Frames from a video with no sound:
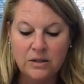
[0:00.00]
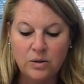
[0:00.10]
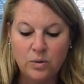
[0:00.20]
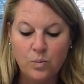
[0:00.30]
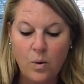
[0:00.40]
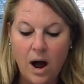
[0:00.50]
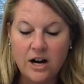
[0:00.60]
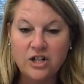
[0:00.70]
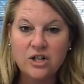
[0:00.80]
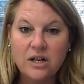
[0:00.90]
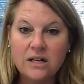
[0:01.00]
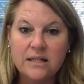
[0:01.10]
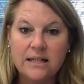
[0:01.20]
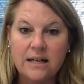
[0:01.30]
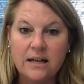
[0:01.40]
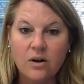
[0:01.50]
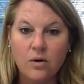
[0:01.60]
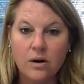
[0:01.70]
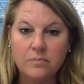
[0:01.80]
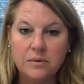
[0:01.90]
to watch, see,
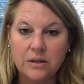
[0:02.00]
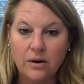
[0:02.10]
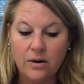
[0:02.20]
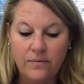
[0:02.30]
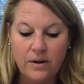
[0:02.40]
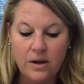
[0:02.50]
or observe.